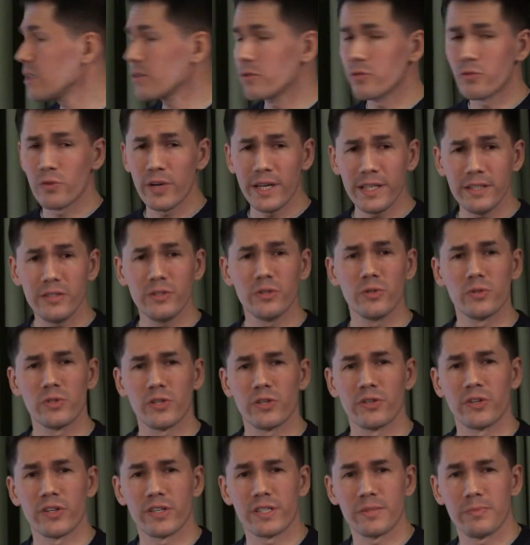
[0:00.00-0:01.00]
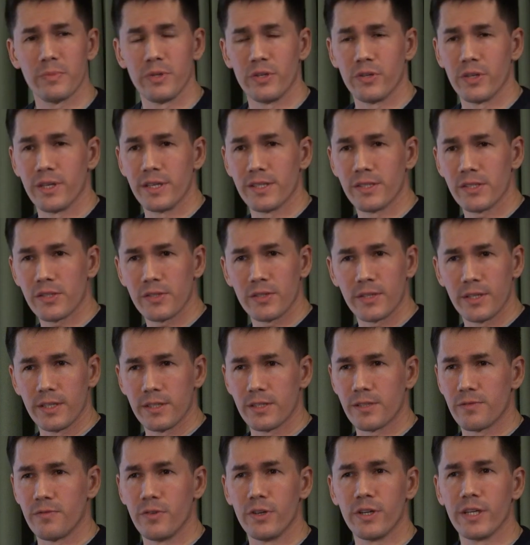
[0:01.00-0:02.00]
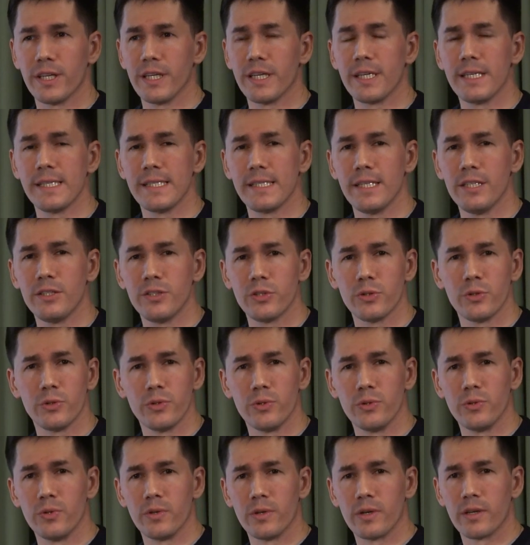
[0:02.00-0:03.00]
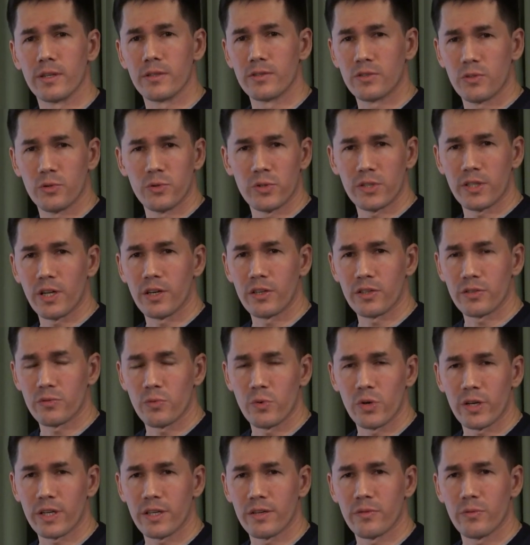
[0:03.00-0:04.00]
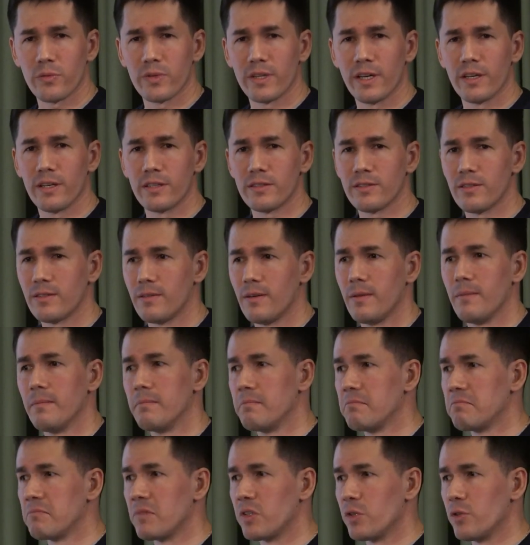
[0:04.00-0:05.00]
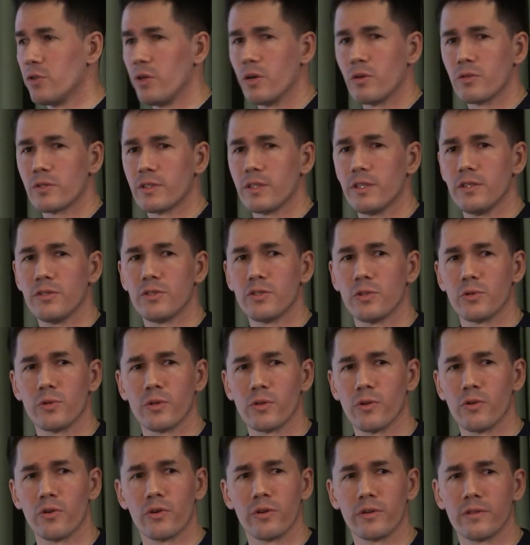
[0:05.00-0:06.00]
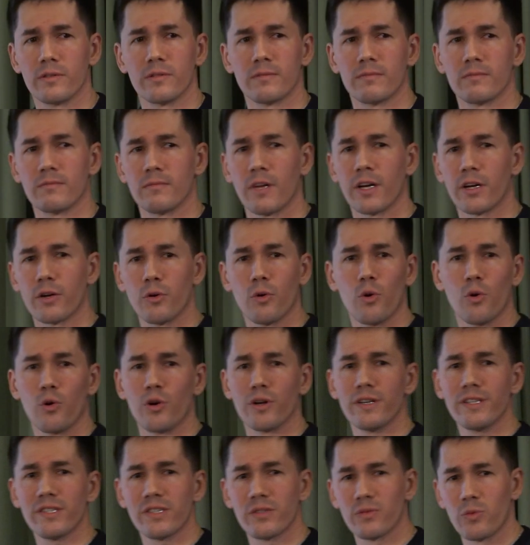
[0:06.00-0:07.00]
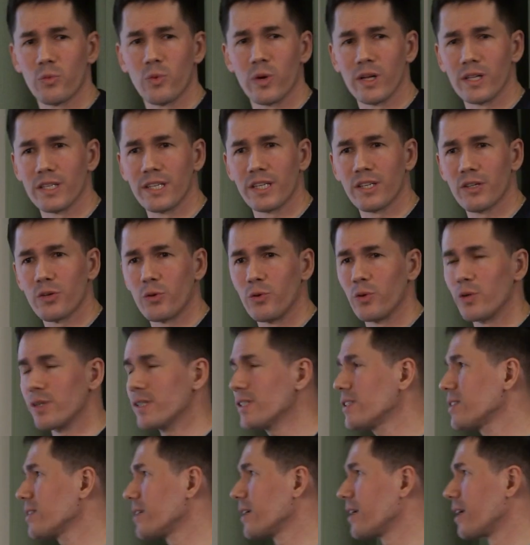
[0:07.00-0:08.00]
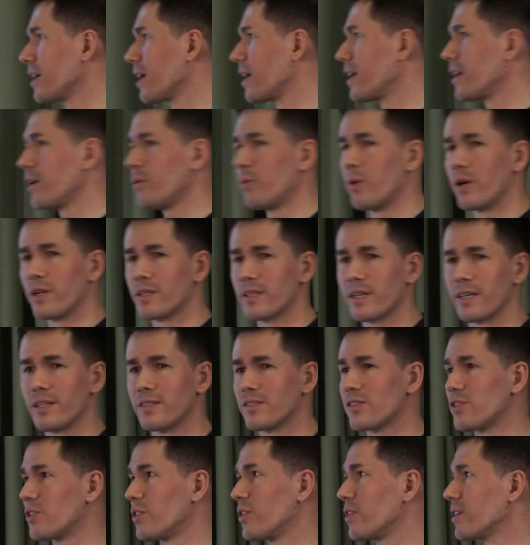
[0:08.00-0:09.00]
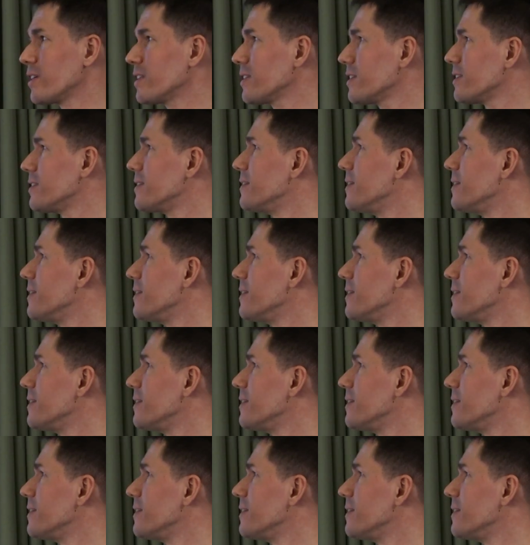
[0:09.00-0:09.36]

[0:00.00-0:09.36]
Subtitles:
great user experience. It's very easy to start working with it. You don't need to learn a welding course. Anyone can start